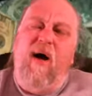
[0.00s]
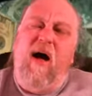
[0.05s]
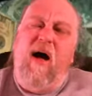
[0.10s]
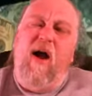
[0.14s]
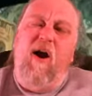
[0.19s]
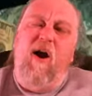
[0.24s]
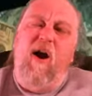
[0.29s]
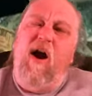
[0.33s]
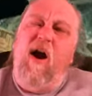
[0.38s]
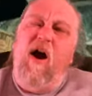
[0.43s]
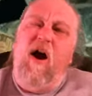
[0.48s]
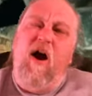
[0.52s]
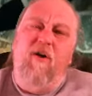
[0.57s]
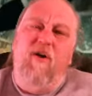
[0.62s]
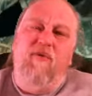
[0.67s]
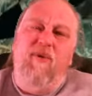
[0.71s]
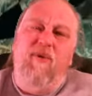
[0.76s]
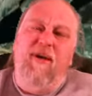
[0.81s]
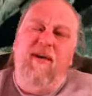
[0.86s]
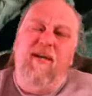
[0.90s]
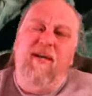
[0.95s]

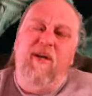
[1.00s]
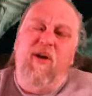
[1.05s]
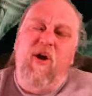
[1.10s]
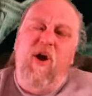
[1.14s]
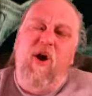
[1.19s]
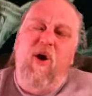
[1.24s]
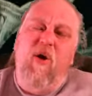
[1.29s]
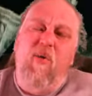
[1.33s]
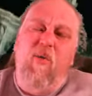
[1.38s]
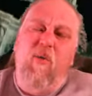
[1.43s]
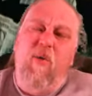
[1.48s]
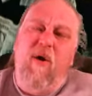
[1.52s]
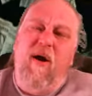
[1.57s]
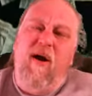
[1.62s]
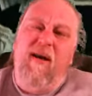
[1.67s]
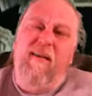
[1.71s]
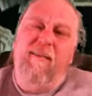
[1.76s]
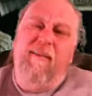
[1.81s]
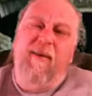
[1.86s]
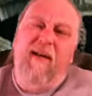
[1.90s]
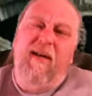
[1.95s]
already know
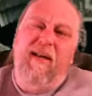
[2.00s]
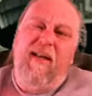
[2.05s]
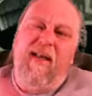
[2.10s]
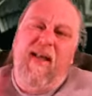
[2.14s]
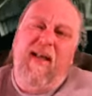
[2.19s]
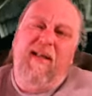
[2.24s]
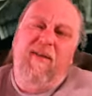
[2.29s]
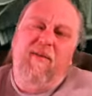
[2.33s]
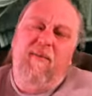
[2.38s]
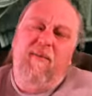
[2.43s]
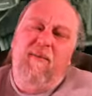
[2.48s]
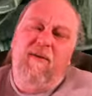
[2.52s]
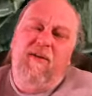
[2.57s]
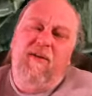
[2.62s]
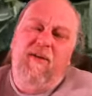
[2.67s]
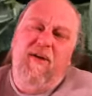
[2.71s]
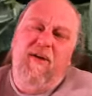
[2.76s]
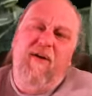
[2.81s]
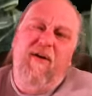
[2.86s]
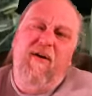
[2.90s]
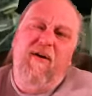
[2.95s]
where I'm going to get the
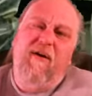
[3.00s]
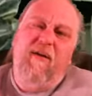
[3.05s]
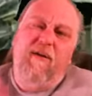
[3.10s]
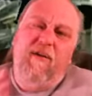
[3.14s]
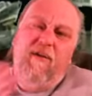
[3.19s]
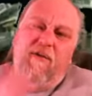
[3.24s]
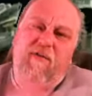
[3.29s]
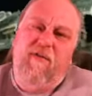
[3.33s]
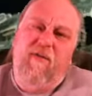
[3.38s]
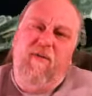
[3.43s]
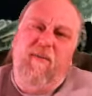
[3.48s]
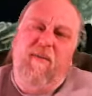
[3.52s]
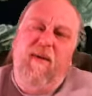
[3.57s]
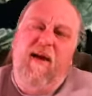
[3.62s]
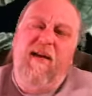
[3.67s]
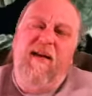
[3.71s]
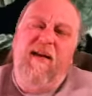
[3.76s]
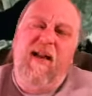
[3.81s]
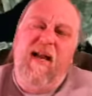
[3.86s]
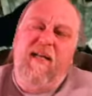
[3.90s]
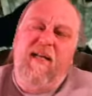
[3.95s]
materials for
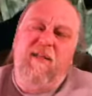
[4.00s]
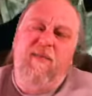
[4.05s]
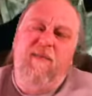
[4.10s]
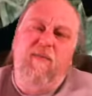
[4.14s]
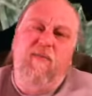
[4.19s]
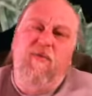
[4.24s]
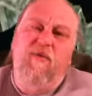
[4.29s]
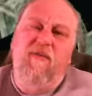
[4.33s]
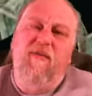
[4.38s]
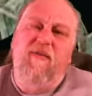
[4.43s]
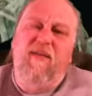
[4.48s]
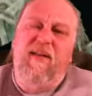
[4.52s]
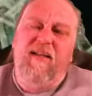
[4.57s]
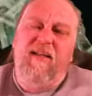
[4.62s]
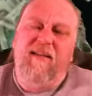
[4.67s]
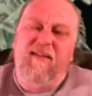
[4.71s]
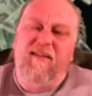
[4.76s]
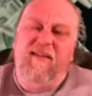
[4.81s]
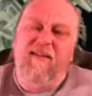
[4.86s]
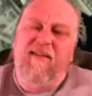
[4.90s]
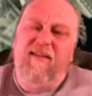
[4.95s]
my next
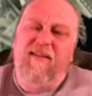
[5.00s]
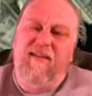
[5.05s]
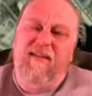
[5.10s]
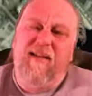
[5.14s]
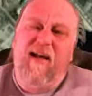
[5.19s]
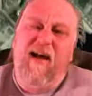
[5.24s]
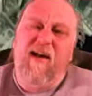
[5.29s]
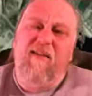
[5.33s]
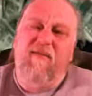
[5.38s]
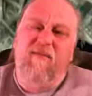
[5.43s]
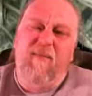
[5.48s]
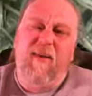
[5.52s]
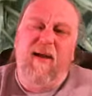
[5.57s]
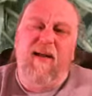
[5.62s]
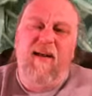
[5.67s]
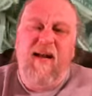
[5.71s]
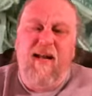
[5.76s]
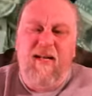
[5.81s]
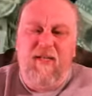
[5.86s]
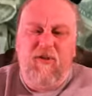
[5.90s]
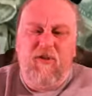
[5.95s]
movies and stuff, my
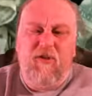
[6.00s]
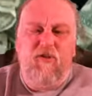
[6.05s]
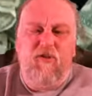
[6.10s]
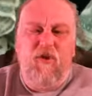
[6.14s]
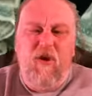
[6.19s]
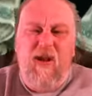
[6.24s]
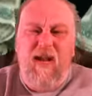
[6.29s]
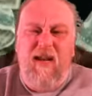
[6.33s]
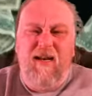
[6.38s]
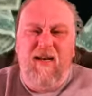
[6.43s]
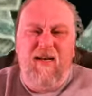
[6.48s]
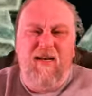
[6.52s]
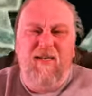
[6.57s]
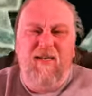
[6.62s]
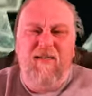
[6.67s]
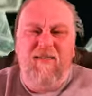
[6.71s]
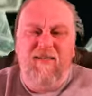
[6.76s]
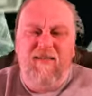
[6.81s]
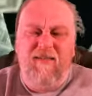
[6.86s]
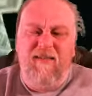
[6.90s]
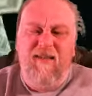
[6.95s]
next
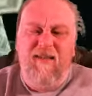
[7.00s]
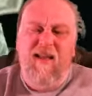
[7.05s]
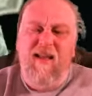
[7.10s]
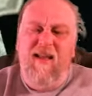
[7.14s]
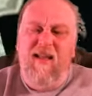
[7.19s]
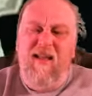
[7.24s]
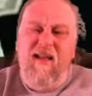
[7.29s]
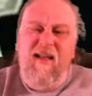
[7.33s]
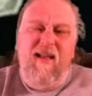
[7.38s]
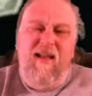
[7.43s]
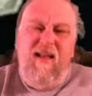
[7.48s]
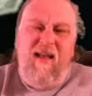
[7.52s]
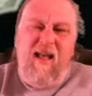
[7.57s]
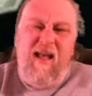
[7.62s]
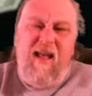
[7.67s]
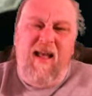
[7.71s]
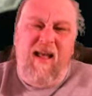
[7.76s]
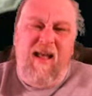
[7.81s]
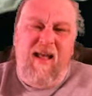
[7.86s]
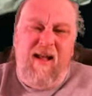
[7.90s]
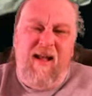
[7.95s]
trainings.
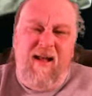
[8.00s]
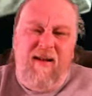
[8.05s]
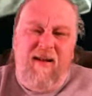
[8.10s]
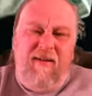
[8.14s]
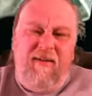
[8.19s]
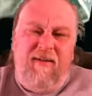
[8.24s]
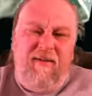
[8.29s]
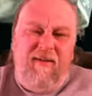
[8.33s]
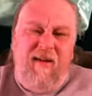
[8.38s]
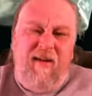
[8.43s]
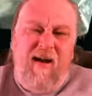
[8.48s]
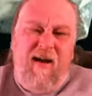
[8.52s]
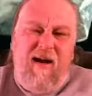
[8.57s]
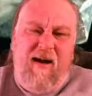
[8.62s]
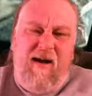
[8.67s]
And